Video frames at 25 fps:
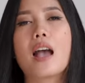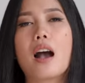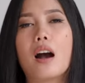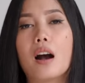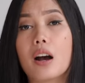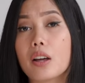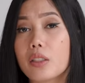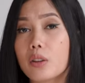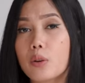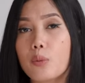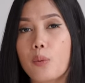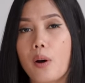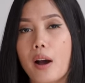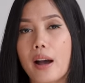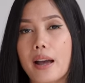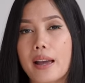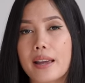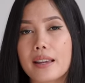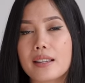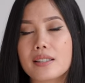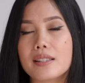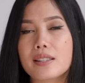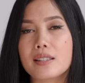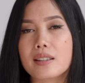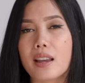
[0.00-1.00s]

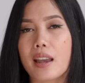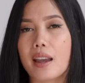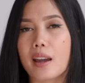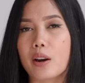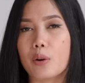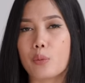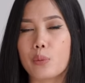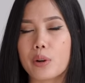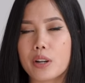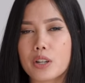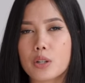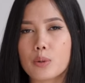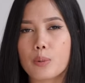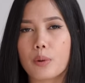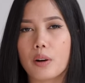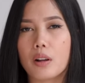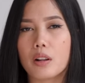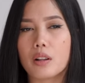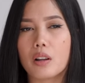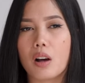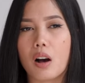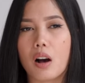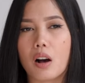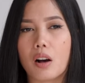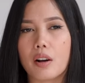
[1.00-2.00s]
Otherwise, a ritual
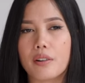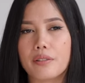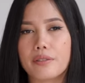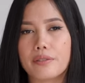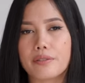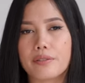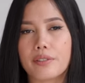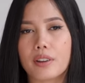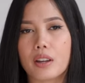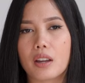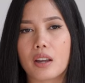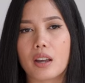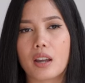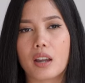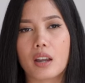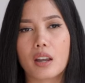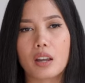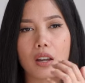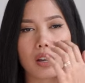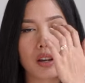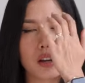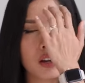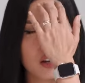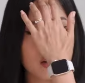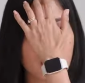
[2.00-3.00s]
of
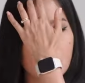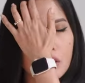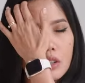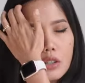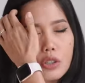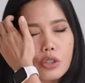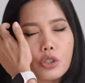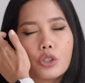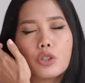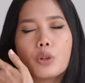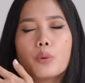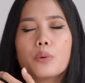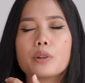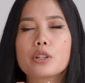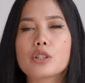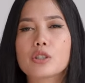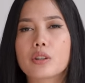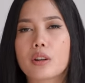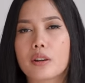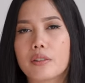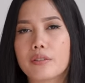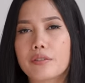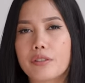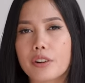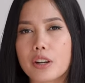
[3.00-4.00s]
a Jewish
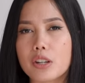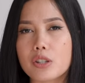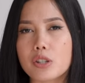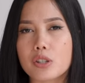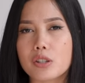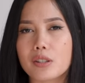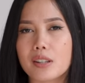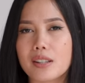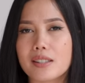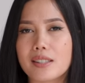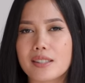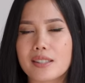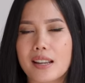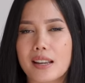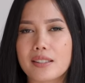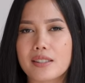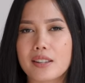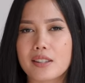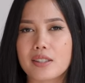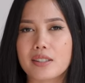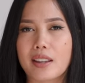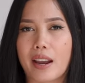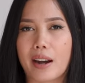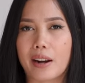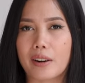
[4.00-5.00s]
conversion is
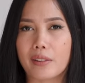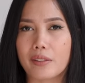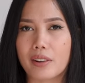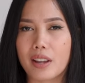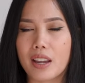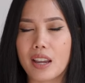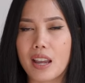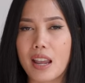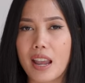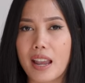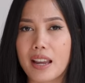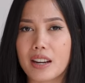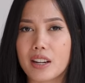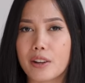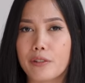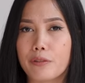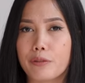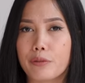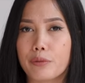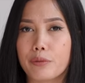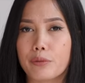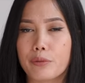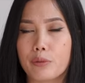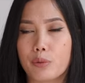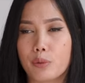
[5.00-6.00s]
necessary, and if
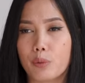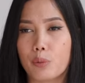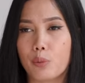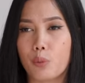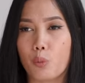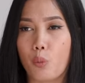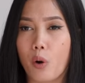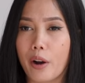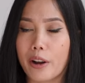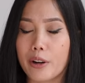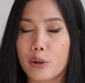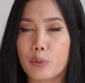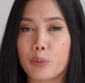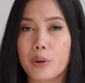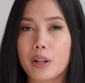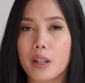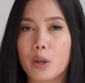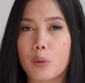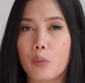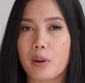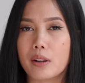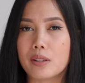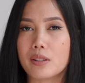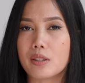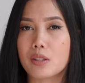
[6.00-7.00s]
one really
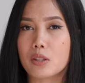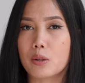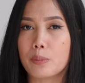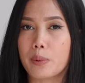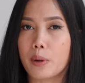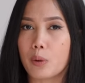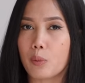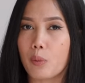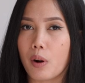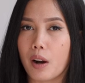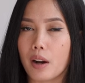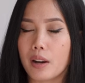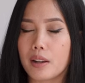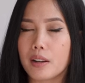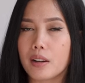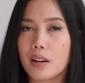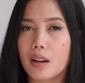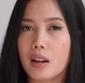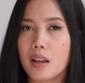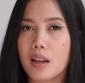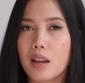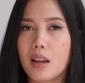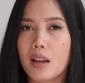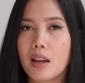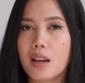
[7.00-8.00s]
wants to be one,
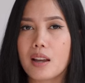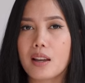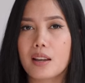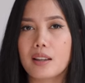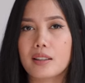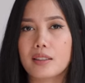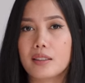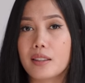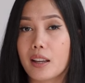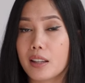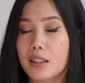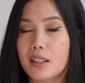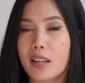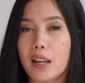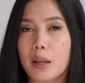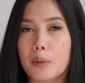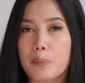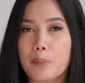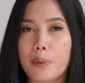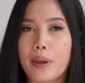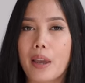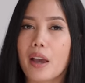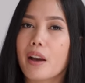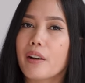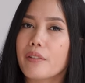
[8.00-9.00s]
that can
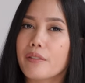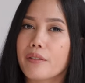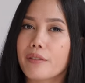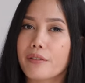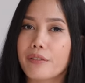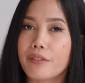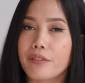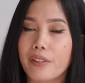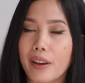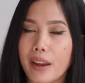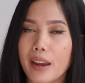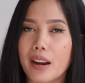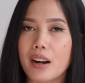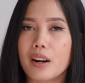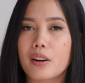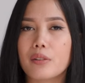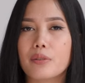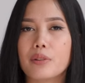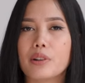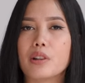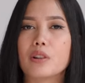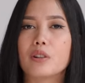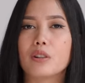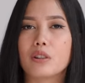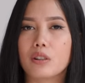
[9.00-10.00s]
be a
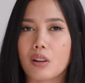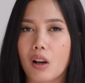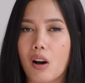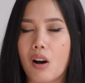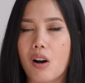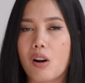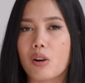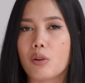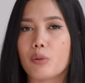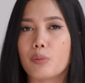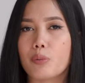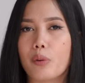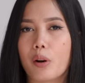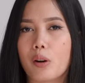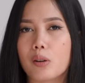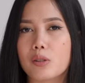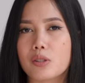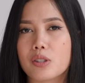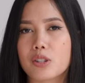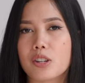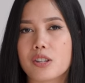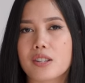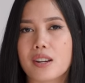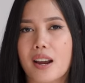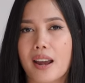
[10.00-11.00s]
very long road
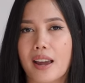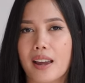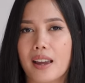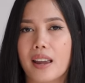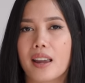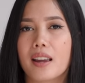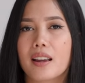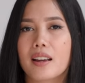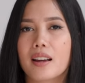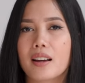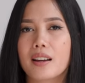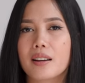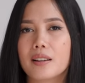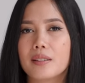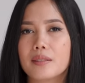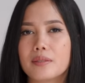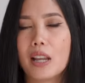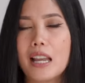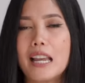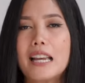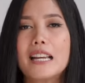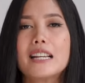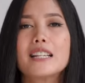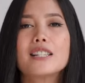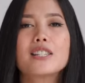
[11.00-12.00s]
to take.
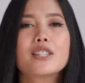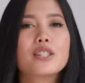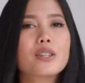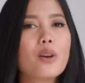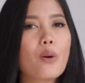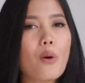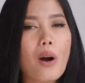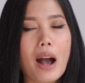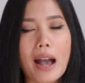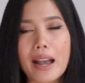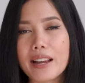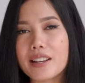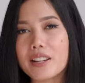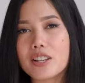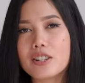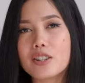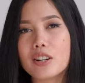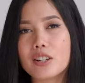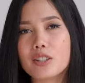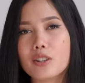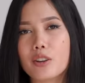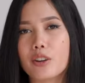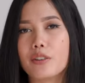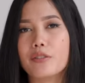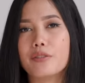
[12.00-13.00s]
So I did
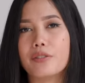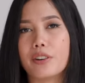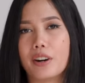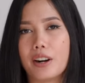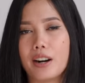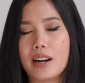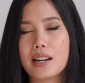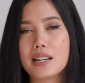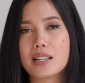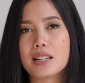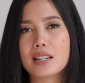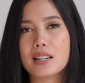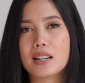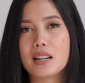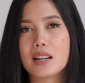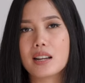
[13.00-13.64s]
not convert.